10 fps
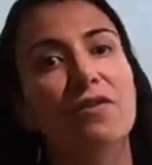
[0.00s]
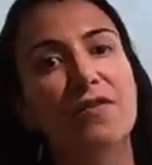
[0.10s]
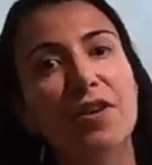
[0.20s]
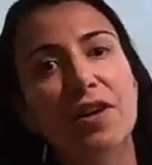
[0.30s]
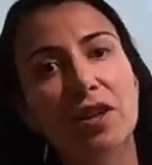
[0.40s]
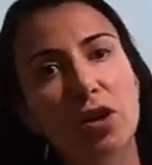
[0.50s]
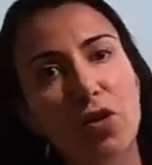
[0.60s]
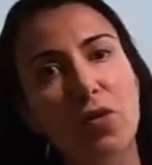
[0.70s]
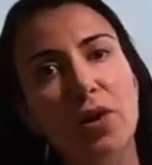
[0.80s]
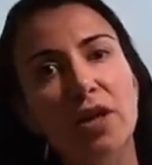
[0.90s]
very
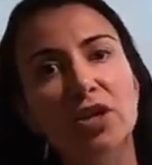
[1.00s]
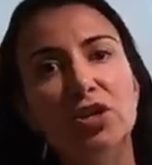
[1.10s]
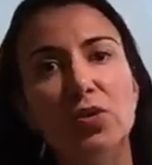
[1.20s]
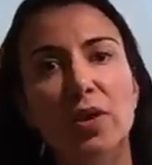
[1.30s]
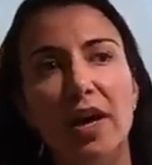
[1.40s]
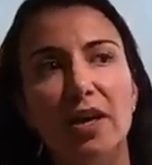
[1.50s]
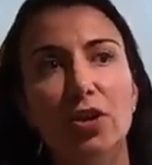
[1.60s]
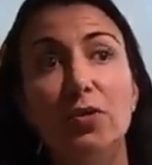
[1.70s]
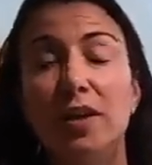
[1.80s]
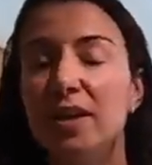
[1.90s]
low so that
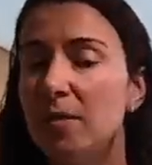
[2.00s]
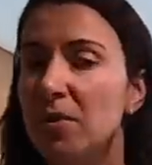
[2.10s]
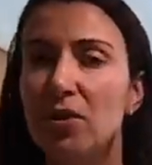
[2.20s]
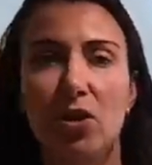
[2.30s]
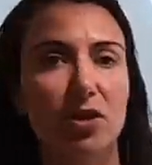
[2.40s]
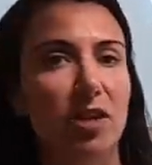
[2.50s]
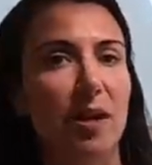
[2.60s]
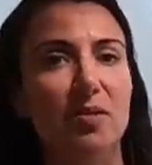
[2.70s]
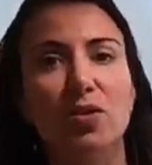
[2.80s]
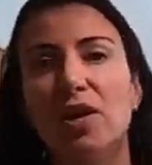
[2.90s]
you could keep it a long
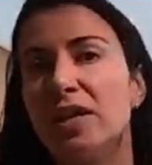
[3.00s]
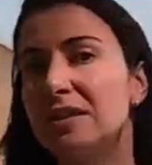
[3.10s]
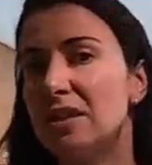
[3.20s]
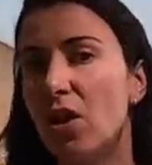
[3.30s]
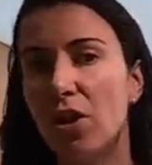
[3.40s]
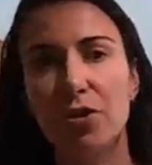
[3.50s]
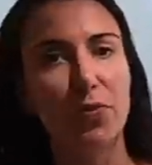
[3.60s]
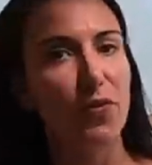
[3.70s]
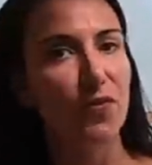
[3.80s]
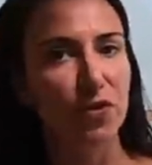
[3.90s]
time, so that it's on the
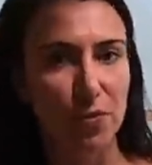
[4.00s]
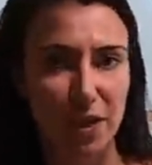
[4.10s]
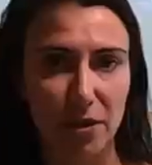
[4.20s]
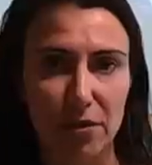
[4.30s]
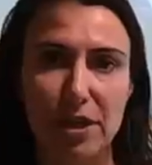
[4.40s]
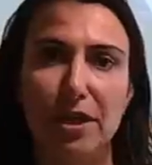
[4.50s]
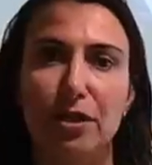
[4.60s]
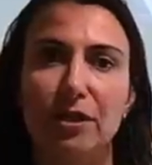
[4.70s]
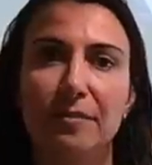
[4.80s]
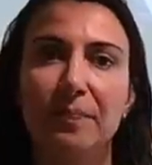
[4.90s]
road for 20, 30
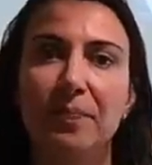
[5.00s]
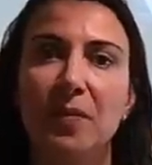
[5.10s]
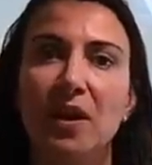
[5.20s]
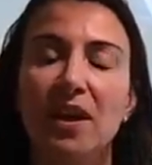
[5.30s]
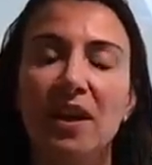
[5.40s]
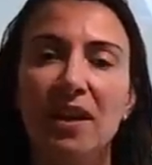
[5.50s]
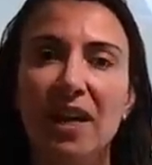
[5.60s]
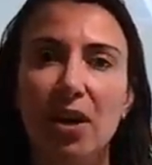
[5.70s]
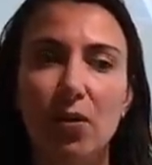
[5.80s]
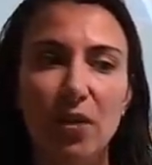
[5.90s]
years.
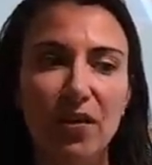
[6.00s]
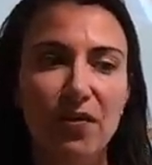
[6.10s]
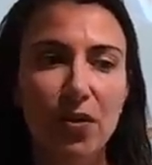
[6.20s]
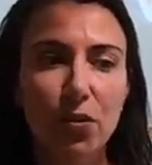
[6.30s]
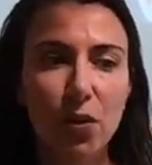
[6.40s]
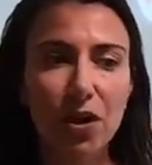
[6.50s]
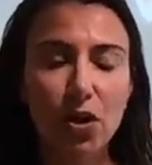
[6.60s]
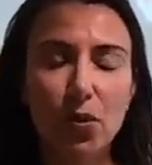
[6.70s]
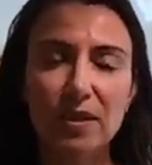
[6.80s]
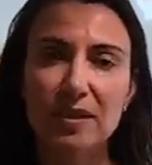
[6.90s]
Now, if you want to
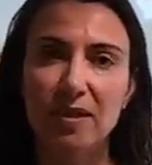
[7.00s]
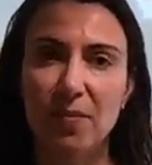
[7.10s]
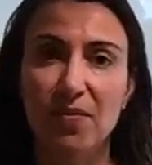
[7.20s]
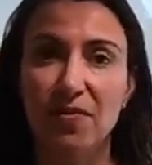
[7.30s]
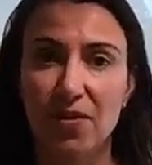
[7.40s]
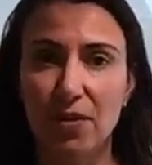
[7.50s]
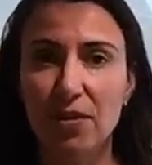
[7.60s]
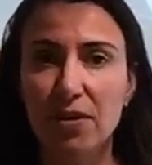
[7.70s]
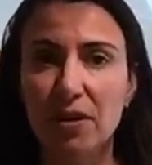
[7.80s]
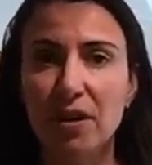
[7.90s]
go a step
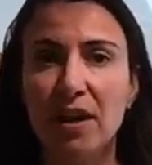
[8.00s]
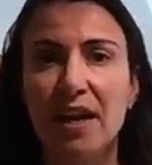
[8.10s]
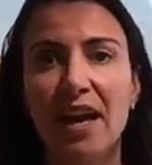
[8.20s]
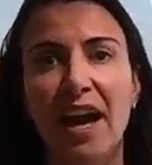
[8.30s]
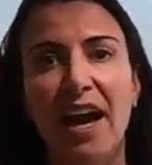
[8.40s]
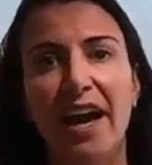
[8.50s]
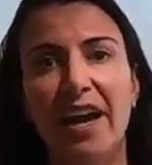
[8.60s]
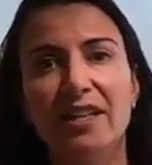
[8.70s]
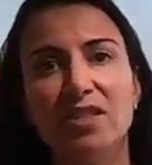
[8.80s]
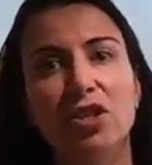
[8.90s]
further
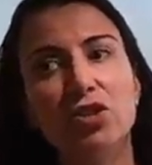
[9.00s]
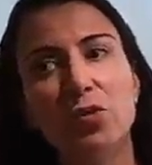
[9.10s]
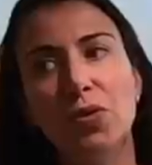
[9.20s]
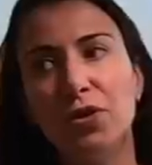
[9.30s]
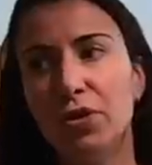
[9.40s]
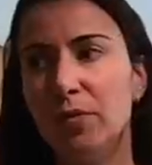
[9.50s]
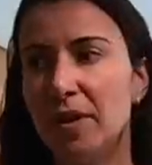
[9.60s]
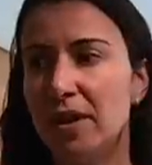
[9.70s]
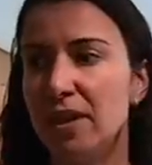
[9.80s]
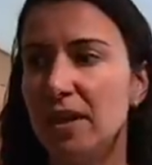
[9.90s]
and control the
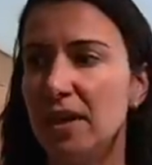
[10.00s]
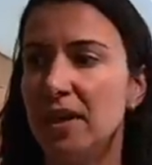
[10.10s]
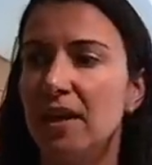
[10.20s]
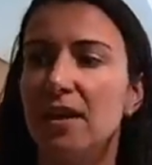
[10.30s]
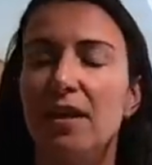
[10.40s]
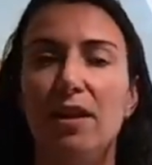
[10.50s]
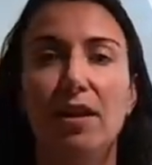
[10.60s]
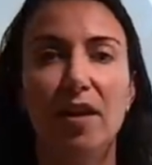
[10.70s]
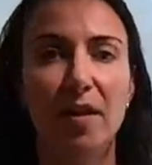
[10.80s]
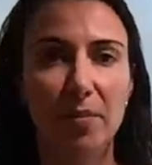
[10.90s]
humidity in
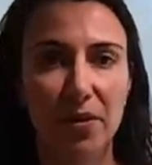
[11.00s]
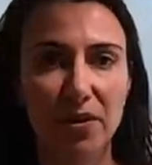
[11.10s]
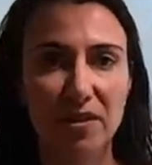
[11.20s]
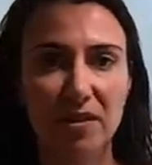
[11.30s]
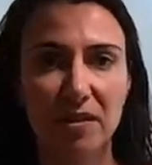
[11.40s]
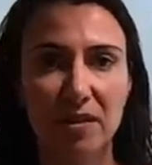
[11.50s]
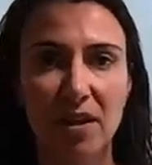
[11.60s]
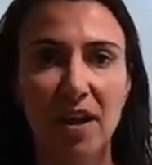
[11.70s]
the cupboards,